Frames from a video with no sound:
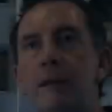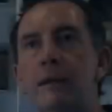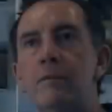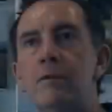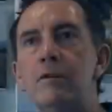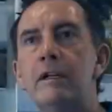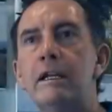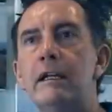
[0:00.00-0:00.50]
If
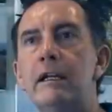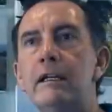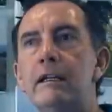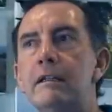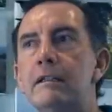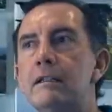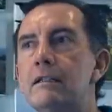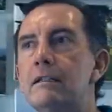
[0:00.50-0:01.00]
I'm looking
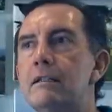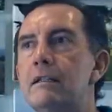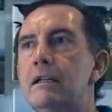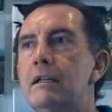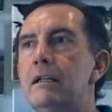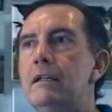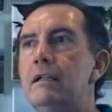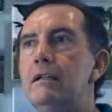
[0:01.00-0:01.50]
at it,
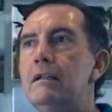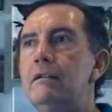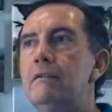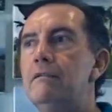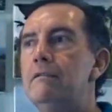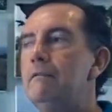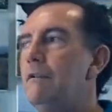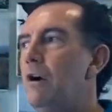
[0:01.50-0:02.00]

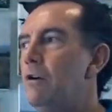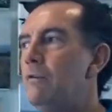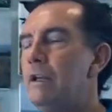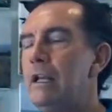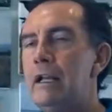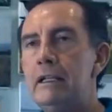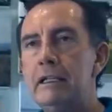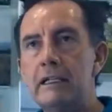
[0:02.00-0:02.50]

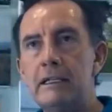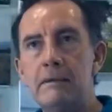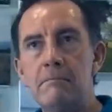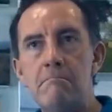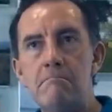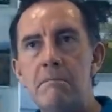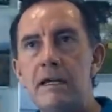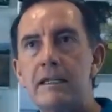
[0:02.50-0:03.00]
overlanding is a
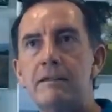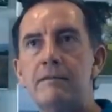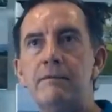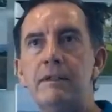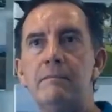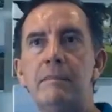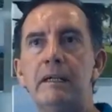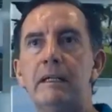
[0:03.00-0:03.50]

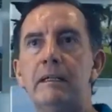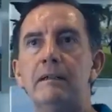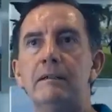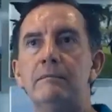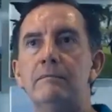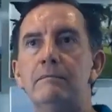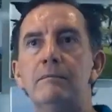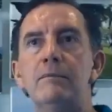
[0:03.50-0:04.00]
massively
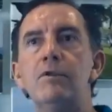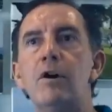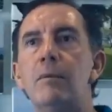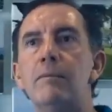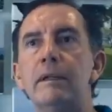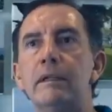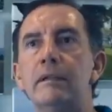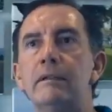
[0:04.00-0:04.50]
big
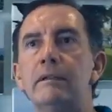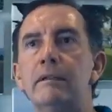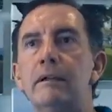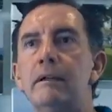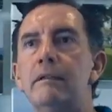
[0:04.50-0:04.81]
topic,